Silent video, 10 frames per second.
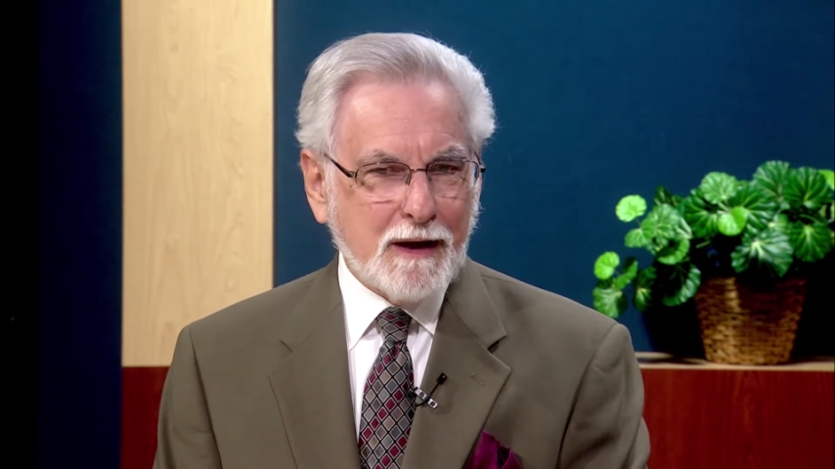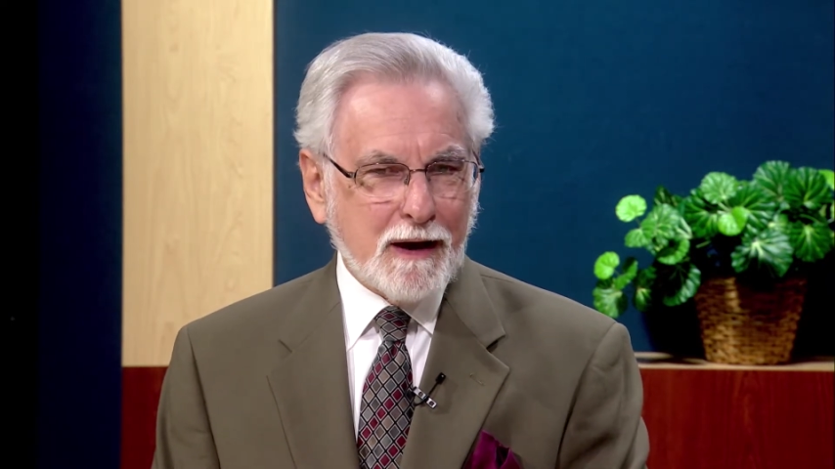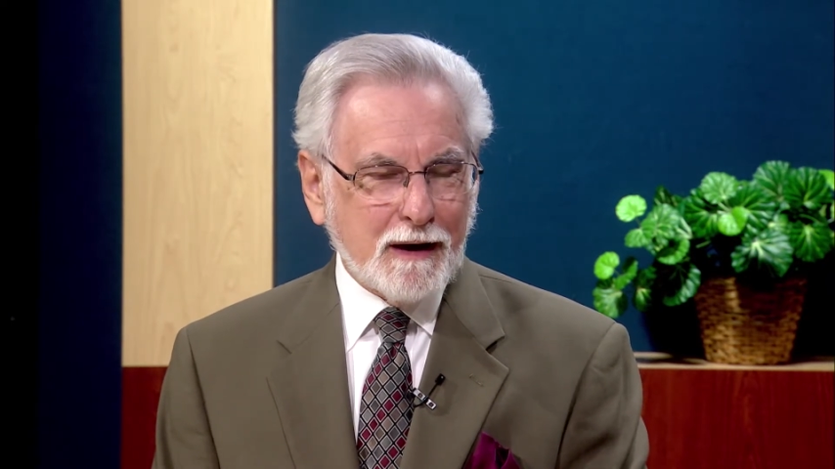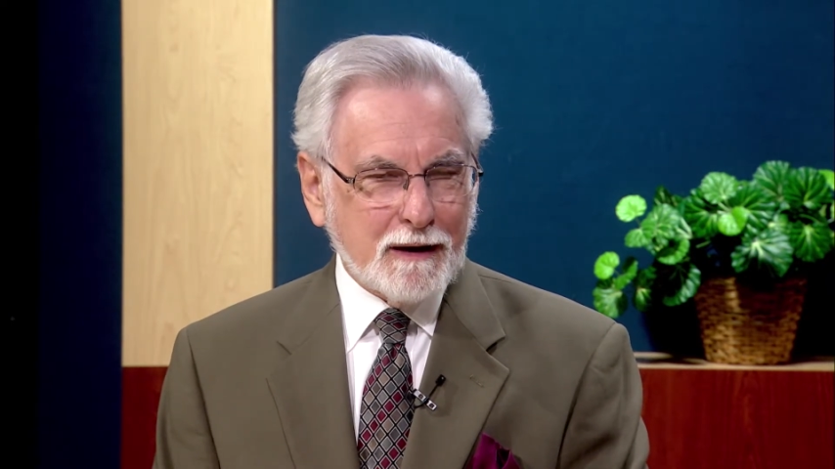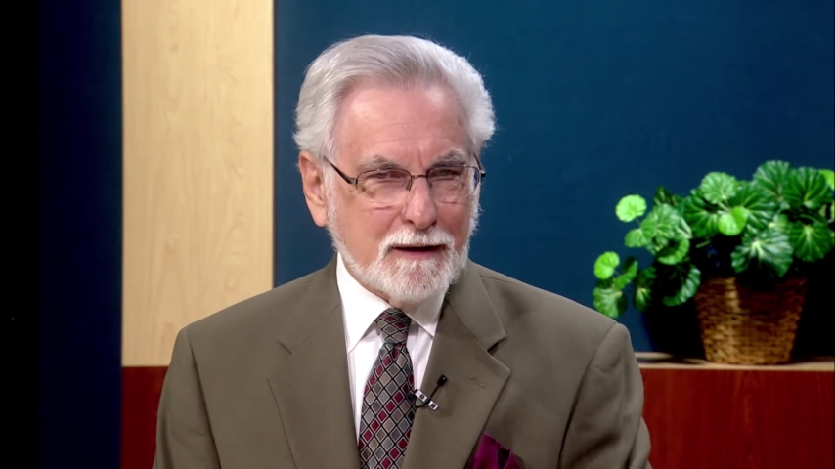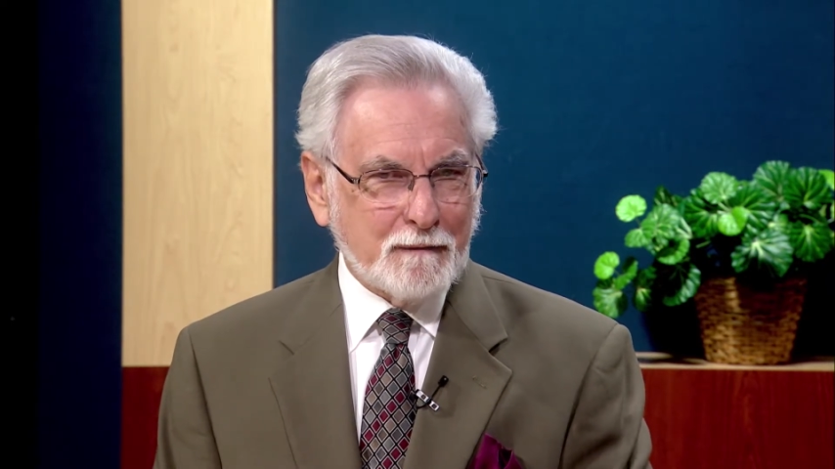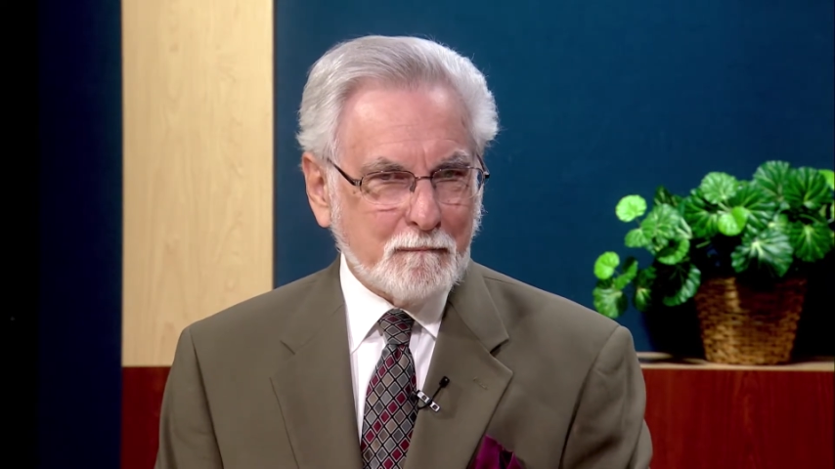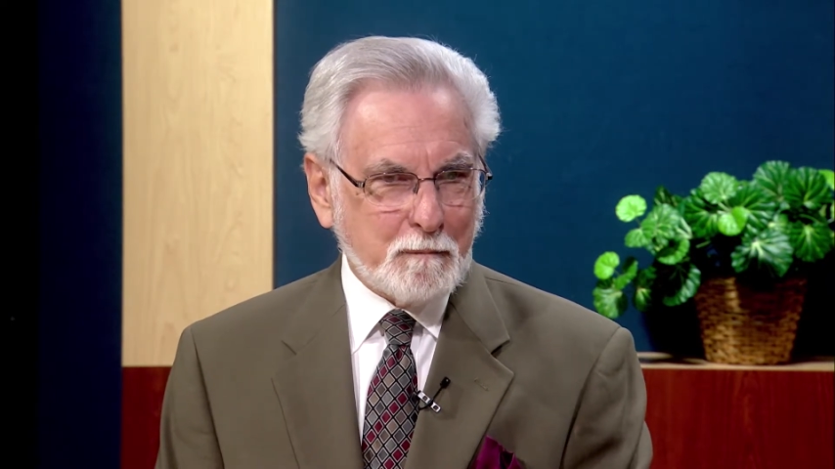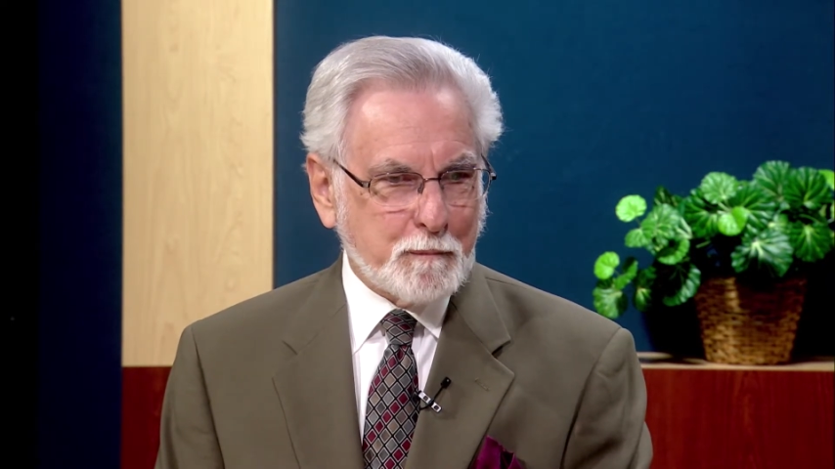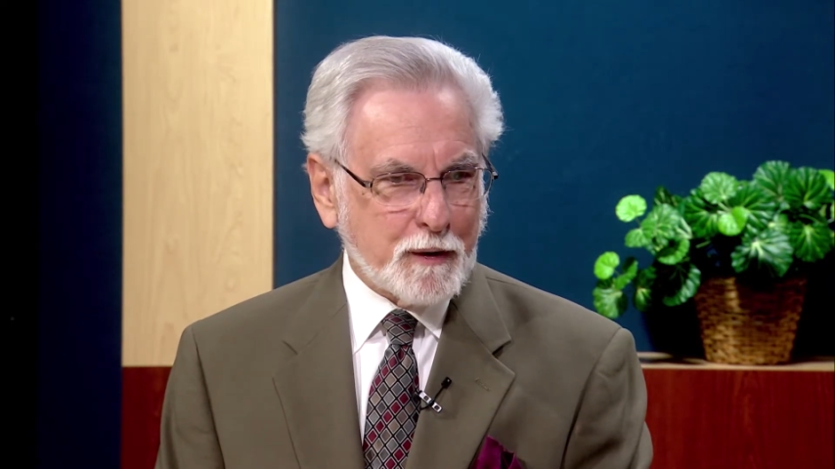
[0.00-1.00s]

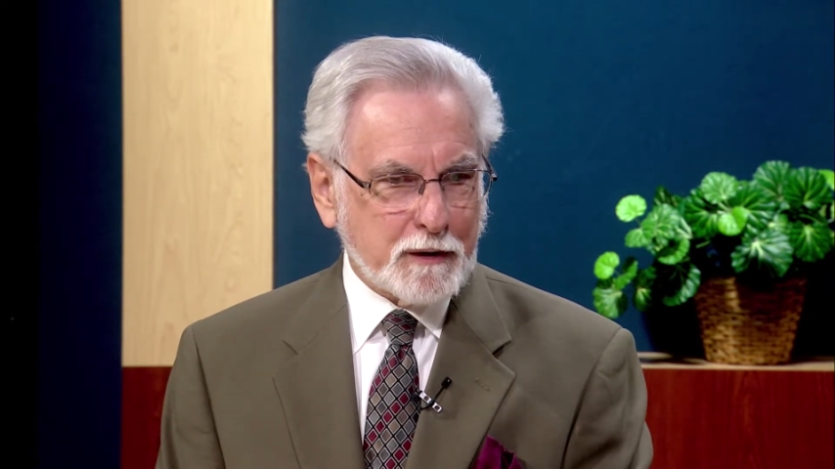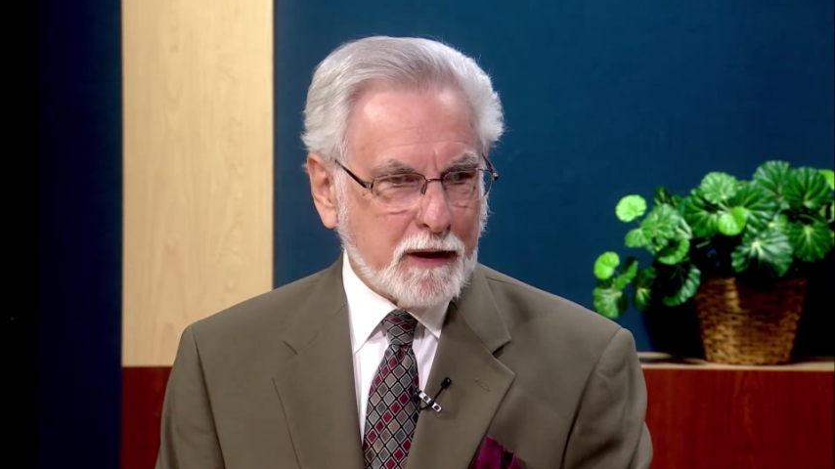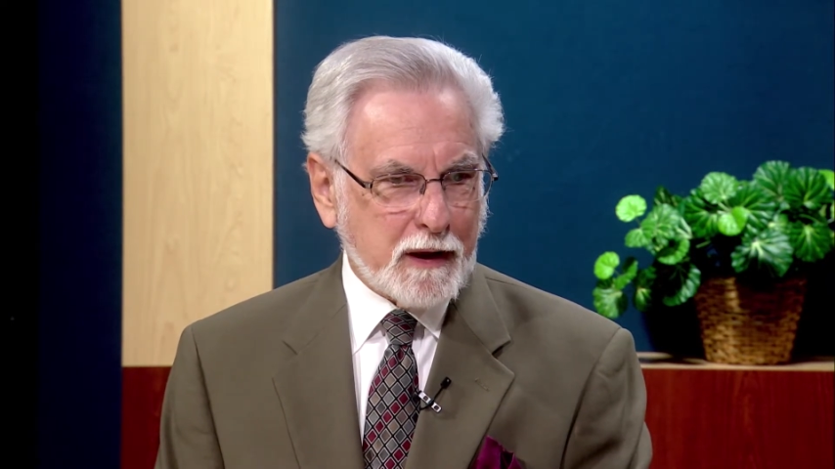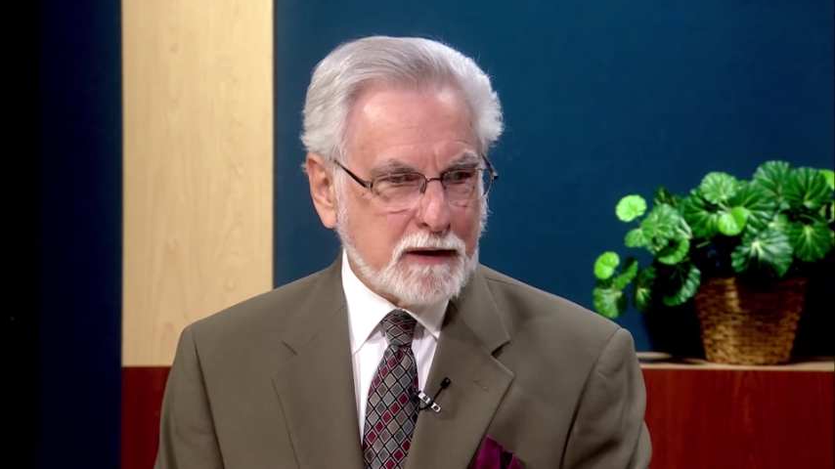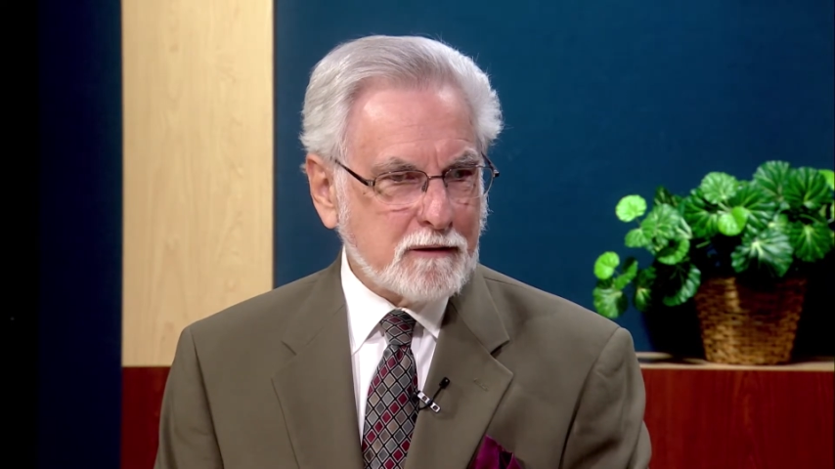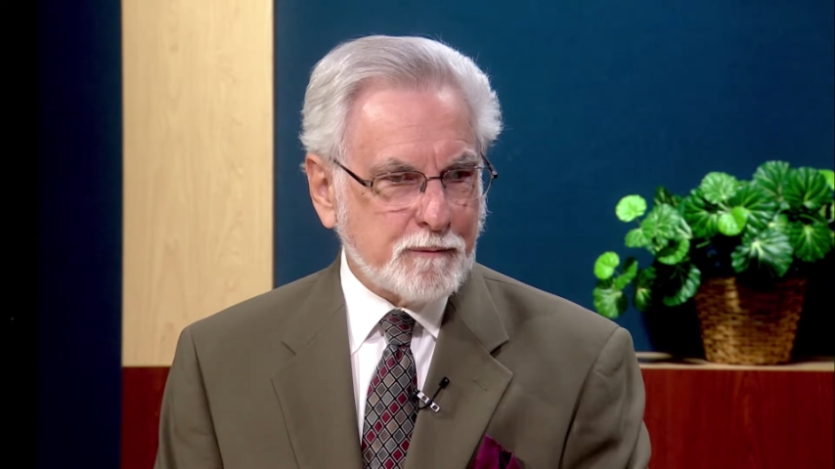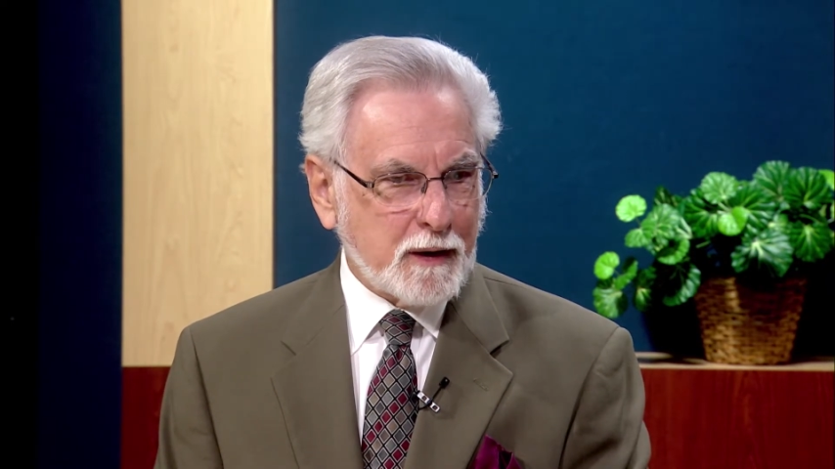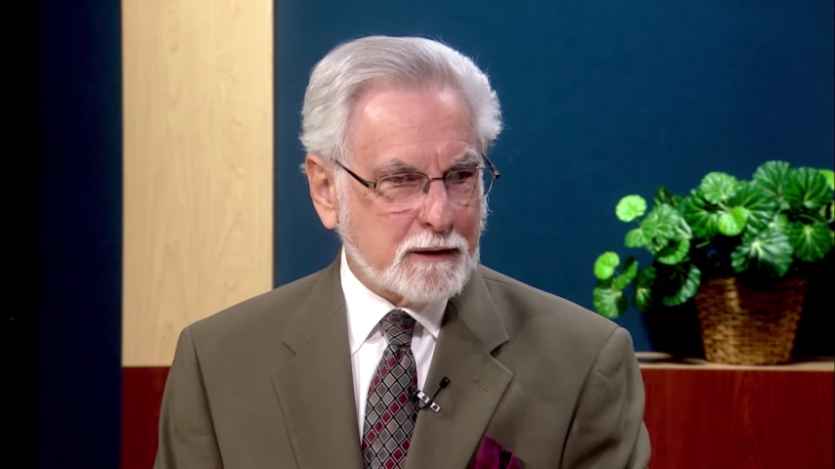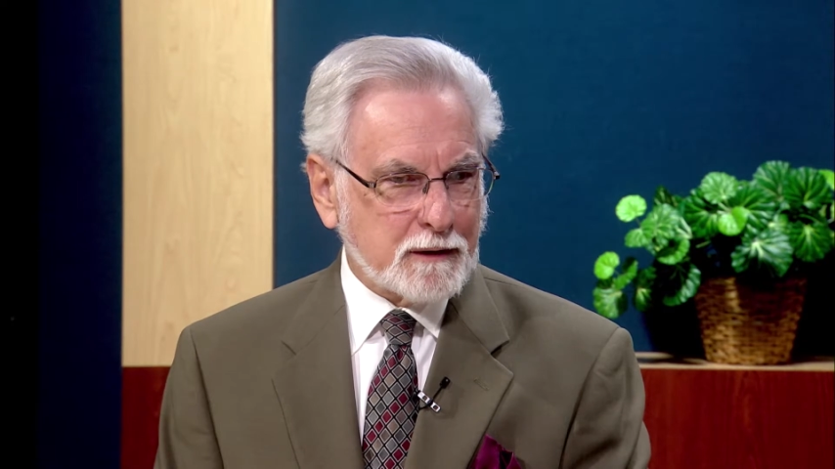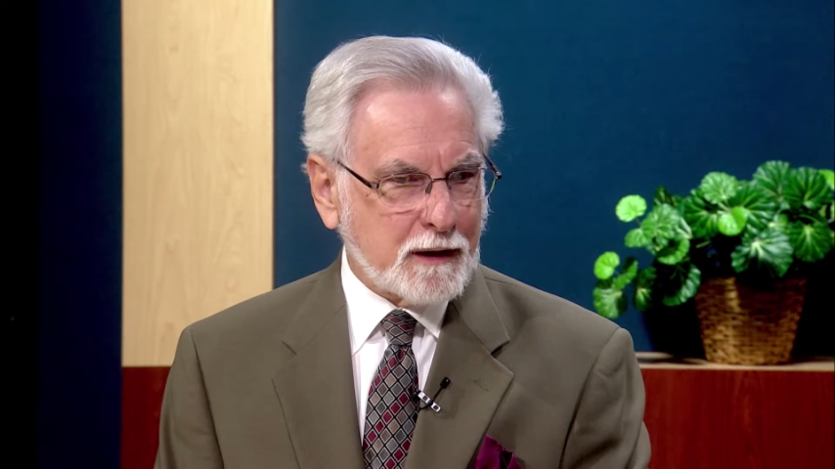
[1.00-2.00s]
But any of
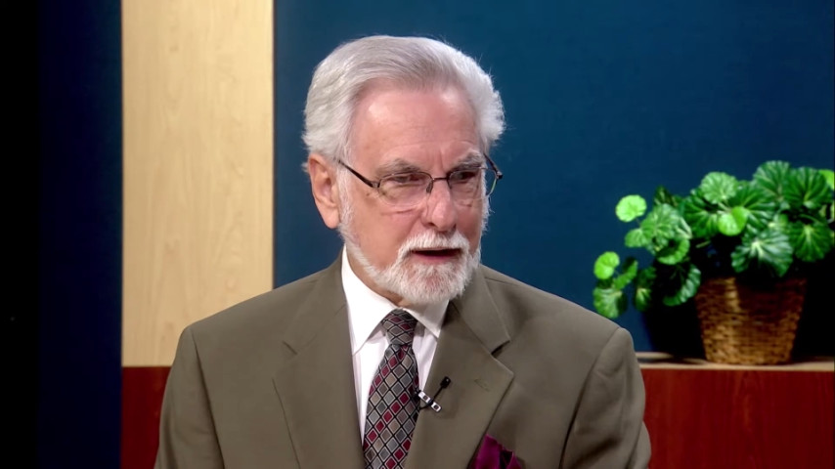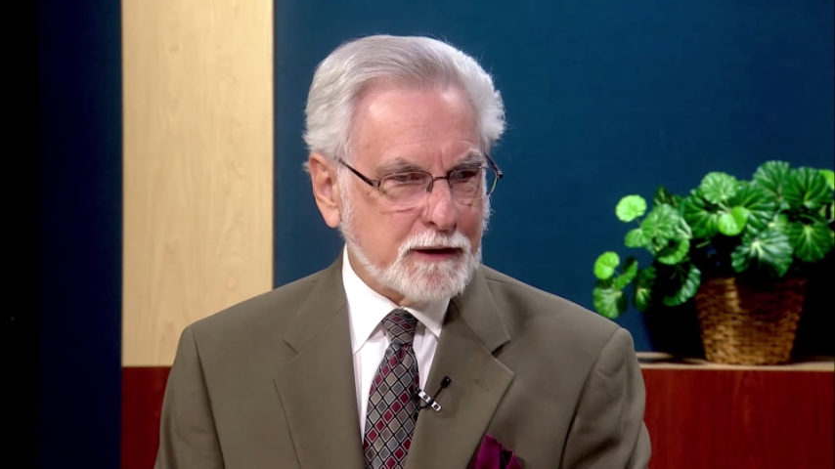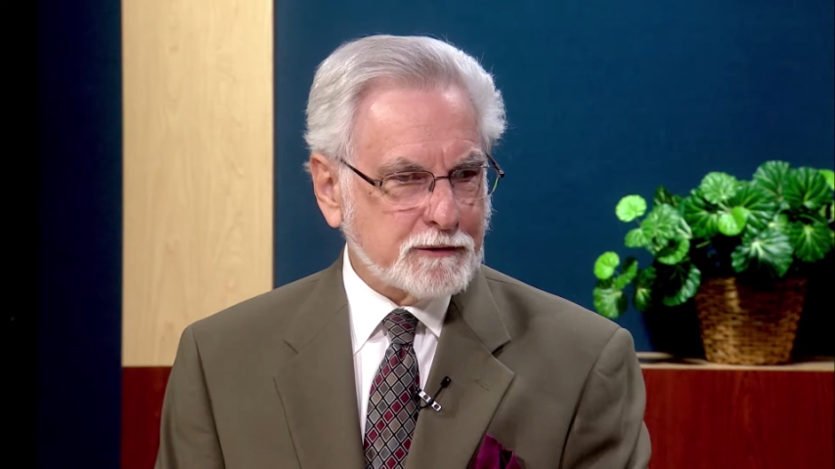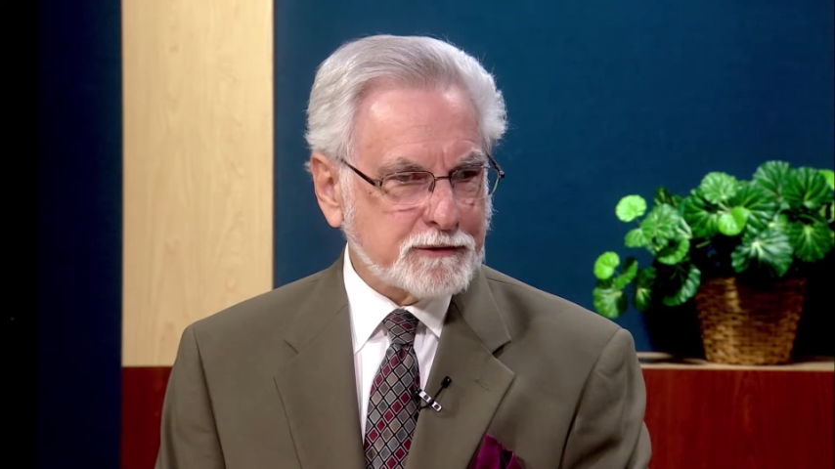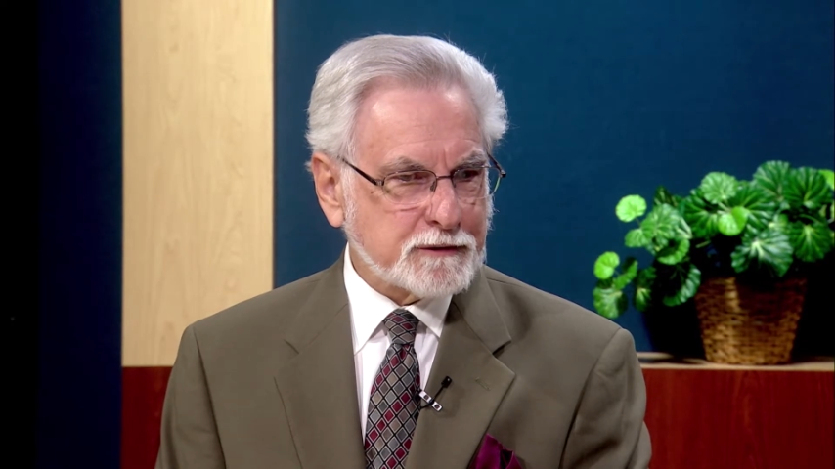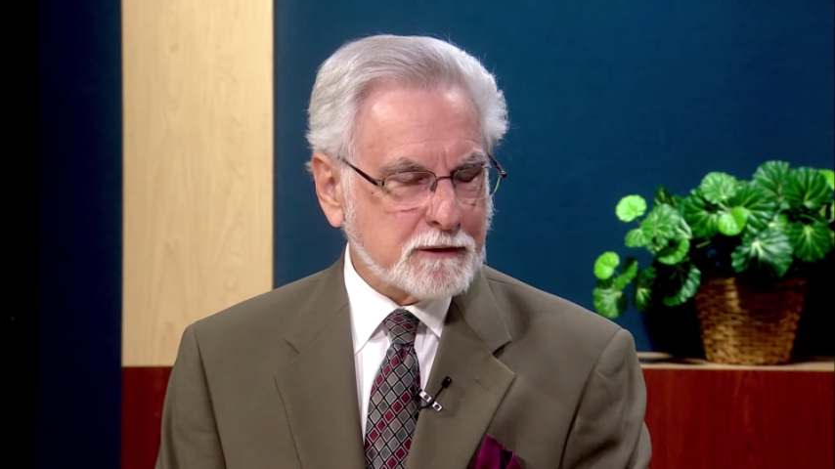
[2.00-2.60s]
my clients,